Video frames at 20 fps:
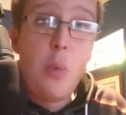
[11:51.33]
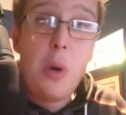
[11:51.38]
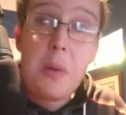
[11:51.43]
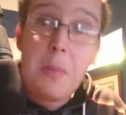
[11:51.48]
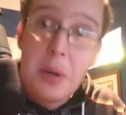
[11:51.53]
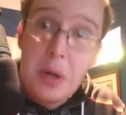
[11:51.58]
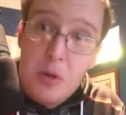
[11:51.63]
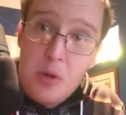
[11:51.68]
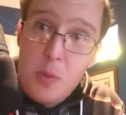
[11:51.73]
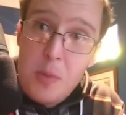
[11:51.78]

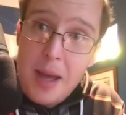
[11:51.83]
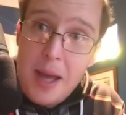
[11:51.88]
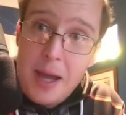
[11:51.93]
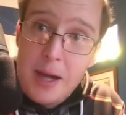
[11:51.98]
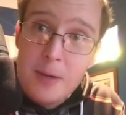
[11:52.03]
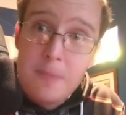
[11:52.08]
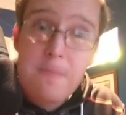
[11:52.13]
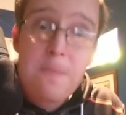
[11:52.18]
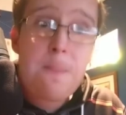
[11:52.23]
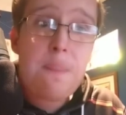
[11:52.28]
One
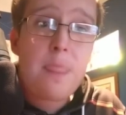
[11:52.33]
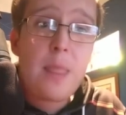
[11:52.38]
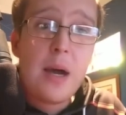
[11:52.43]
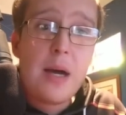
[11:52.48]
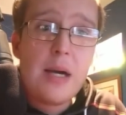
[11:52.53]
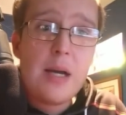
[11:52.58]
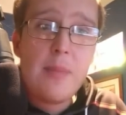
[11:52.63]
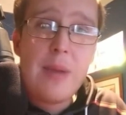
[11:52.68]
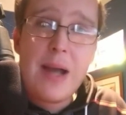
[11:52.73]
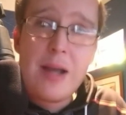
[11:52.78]
Punch
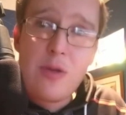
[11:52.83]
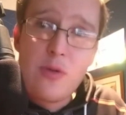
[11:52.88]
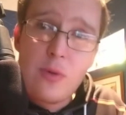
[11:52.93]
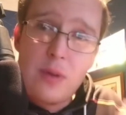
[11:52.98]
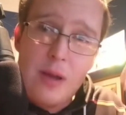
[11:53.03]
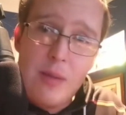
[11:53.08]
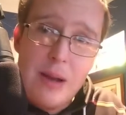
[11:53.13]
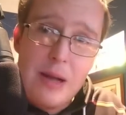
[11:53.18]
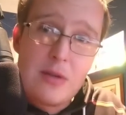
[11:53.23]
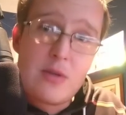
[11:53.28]
Man.
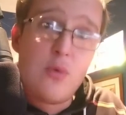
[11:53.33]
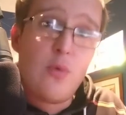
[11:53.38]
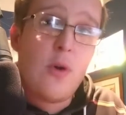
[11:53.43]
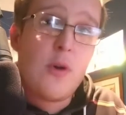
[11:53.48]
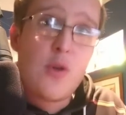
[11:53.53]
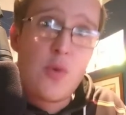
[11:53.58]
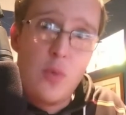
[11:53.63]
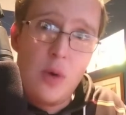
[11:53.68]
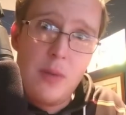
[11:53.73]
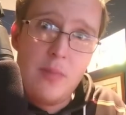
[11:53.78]
I'm actually
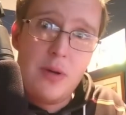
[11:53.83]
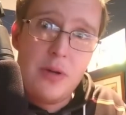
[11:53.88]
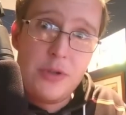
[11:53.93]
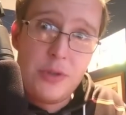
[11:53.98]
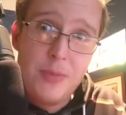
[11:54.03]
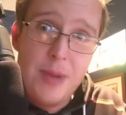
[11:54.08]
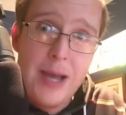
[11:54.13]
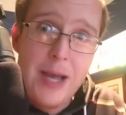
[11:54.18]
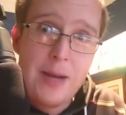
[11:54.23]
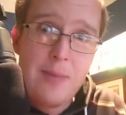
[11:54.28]
about to watch
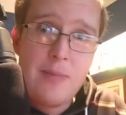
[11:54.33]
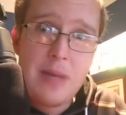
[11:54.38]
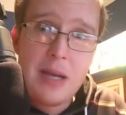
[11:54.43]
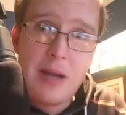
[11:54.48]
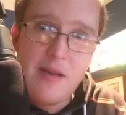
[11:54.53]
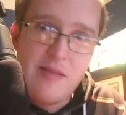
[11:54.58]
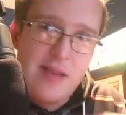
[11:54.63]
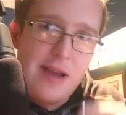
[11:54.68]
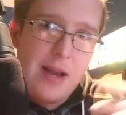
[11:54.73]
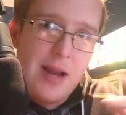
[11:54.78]
One Punch
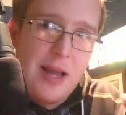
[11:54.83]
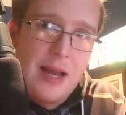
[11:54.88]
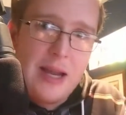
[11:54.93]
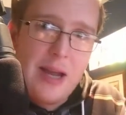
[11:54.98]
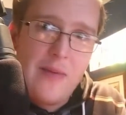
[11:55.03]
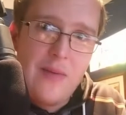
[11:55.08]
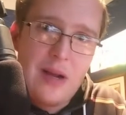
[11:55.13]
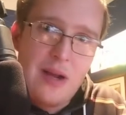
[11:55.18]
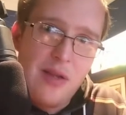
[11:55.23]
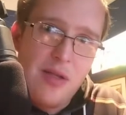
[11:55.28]
Man because
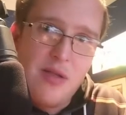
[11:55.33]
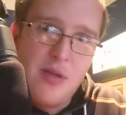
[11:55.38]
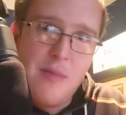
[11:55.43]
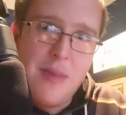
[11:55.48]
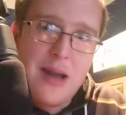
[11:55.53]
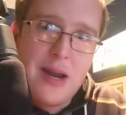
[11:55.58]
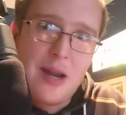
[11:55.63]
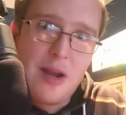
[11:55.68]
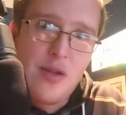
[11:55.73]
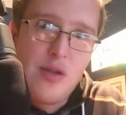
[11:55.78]
I like
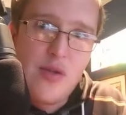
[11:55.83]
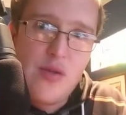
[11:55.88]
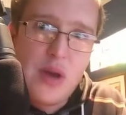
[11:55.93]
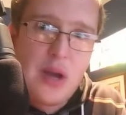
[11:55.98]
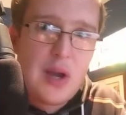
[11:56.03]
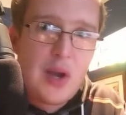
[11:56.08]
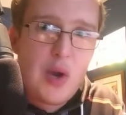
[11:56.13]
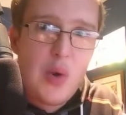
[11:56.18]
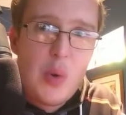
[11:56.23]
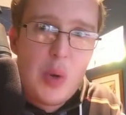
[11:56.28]
having a
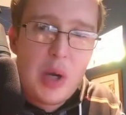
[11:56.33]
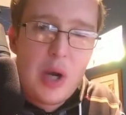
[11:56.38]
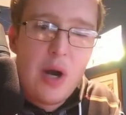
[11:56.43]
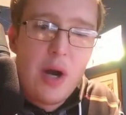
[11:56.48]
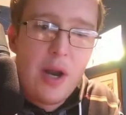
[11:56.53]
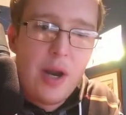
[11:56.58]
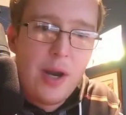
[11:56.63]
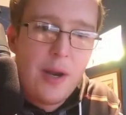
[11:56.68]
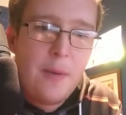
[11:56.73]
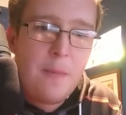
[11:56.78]
thematic thing
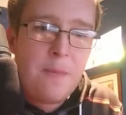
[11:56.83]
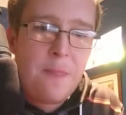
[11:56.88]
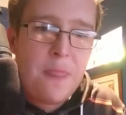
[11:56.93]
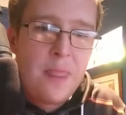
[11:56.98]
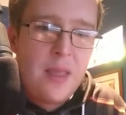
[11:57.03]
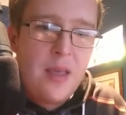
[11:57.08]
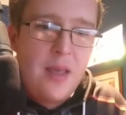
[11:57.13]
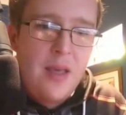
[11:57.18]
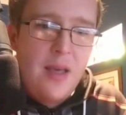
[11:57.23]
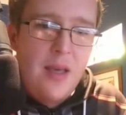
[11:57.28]
going
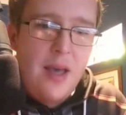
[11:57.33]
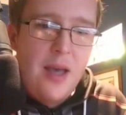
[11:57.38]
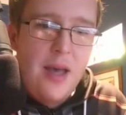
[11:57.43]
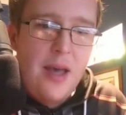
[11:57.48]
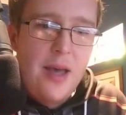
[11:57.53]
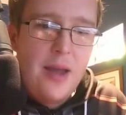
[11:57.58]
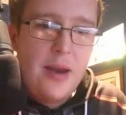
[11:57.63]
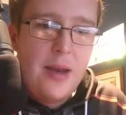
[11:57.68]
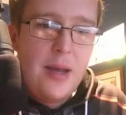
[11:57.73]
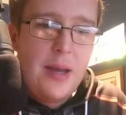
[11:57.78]
on,
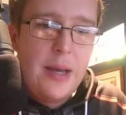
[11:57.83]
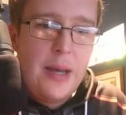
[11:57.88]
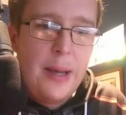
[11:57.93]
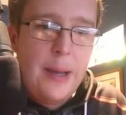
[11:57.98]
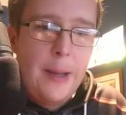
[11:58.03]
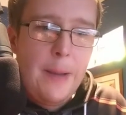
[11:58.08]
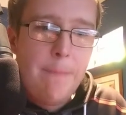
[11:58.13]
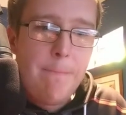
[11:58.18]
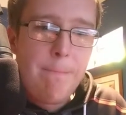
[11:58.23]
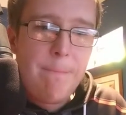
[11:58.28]

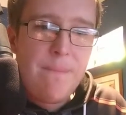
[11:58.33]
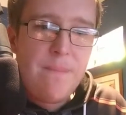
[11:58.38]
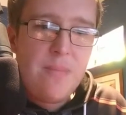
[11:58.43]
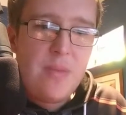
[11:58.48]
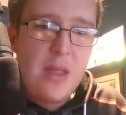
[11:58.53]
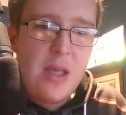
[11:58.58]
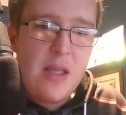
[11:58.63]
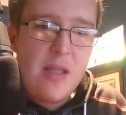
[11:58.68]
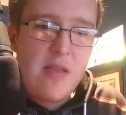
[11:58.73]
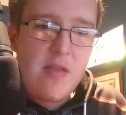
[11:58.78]
and
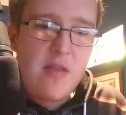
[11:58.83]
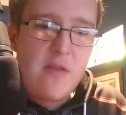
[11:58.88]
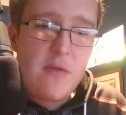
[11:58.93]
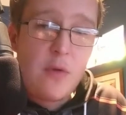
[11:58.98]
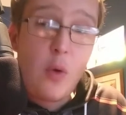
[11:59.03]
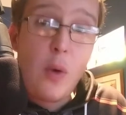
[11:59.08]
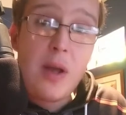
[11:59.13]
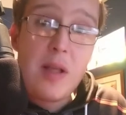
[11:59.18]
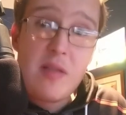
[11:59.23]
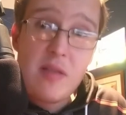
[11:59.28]

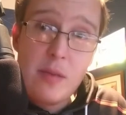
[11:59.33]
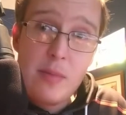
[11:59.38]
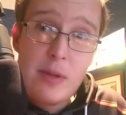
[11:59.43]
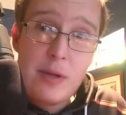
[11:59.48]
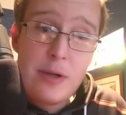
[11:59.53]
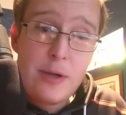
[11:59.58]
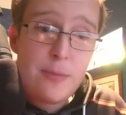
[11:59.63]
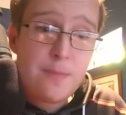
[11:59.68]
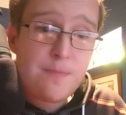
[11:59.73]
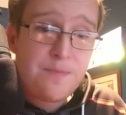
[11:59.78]
it's quite